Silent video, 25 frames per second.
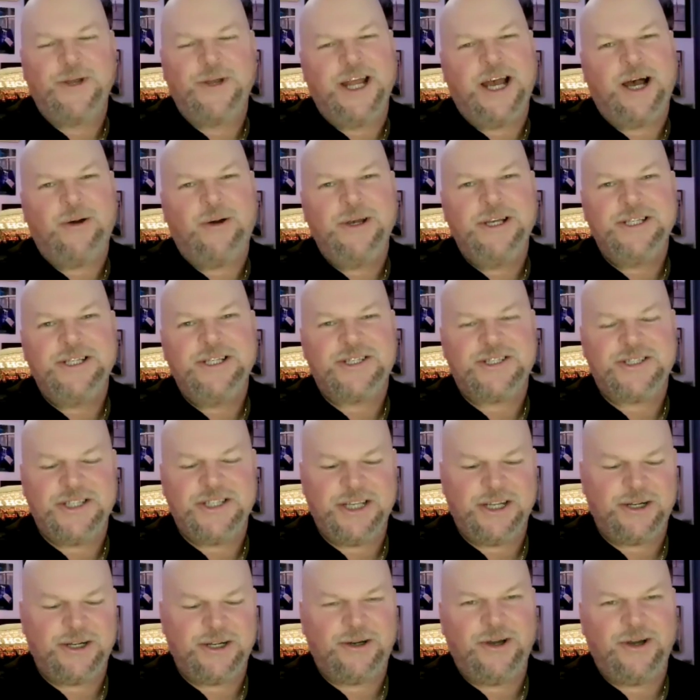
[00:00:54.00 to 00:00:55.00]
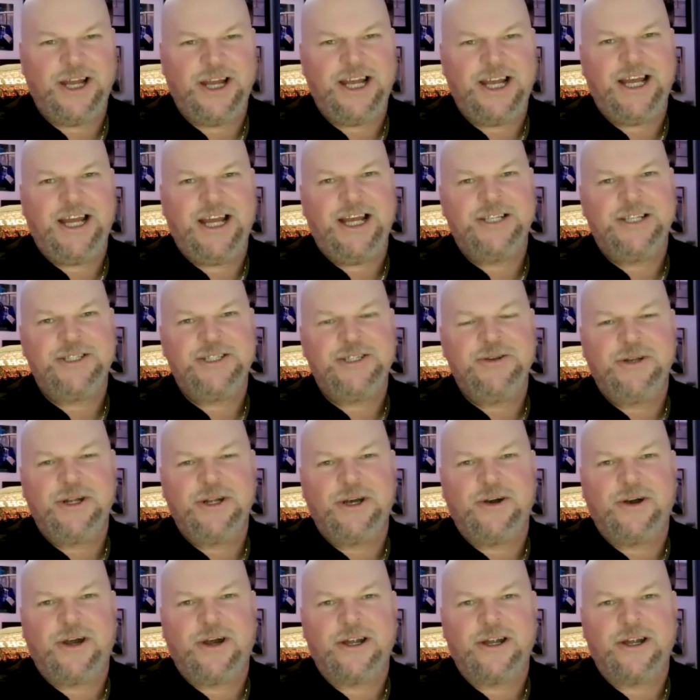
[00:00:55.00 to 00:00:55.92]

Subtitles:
we always, as you know,